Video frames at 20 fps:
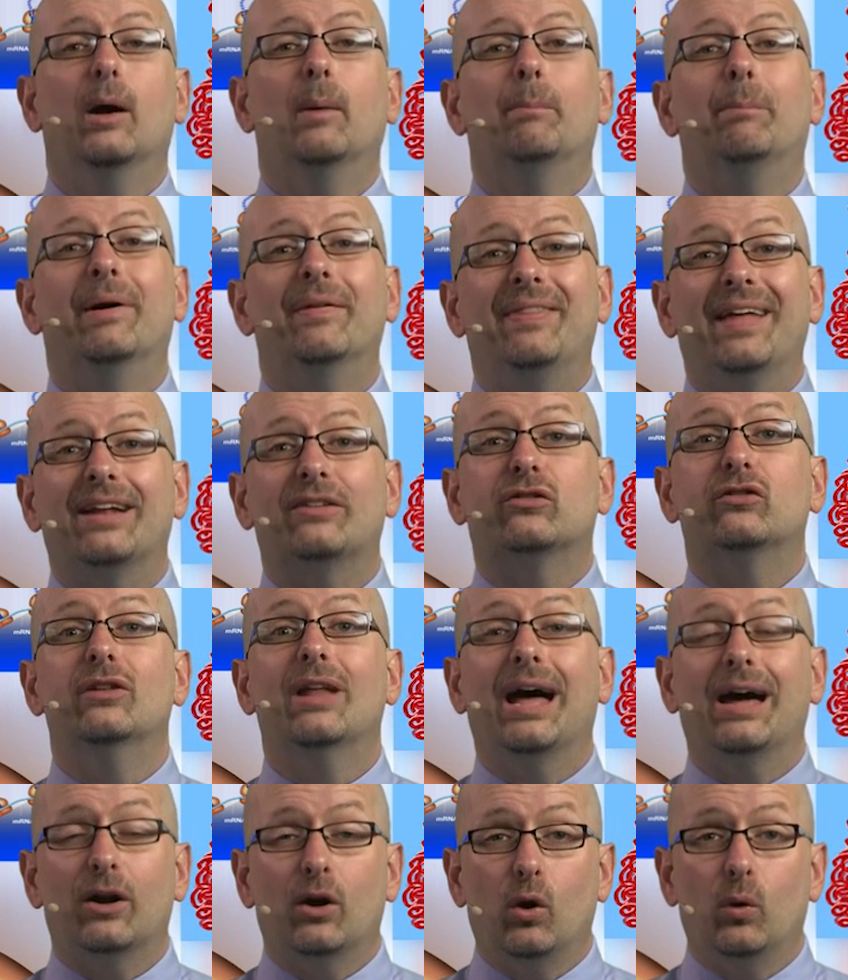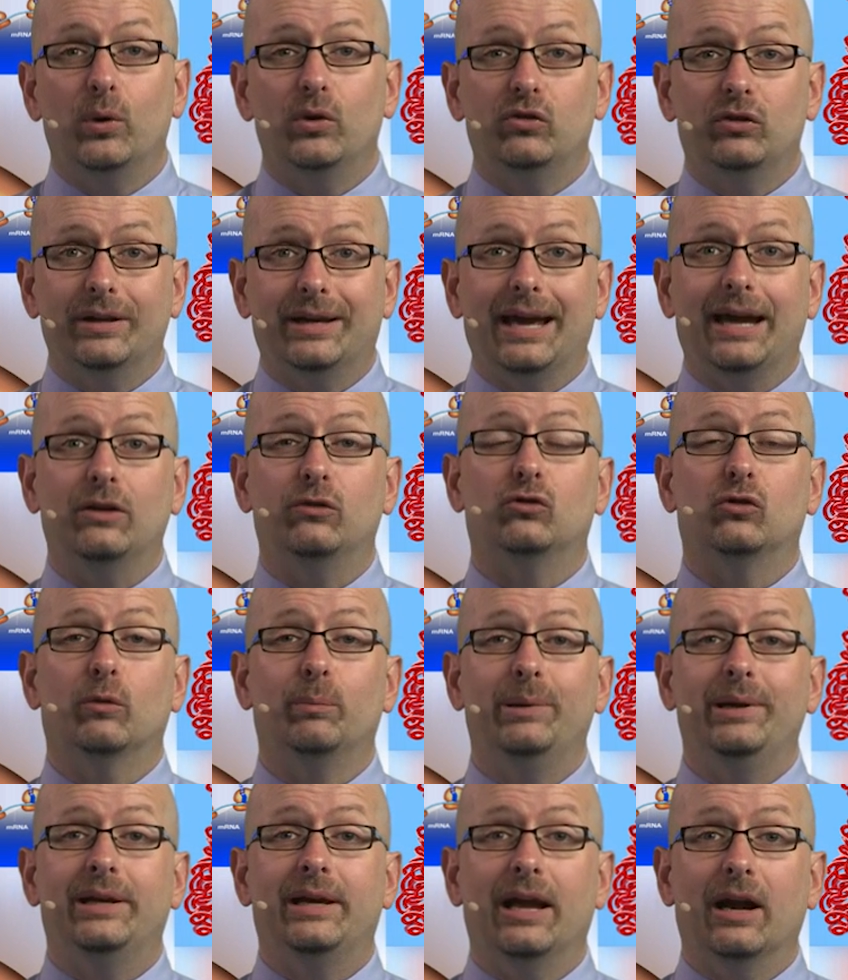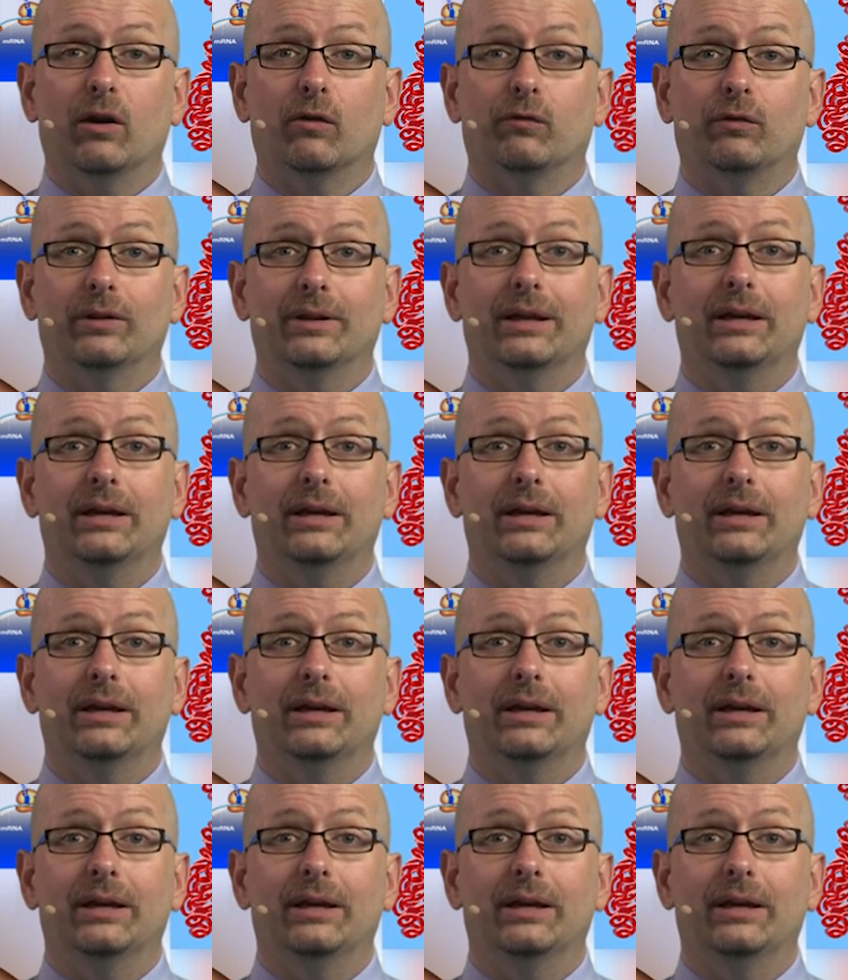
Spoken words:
But that's not always the case, so be careful.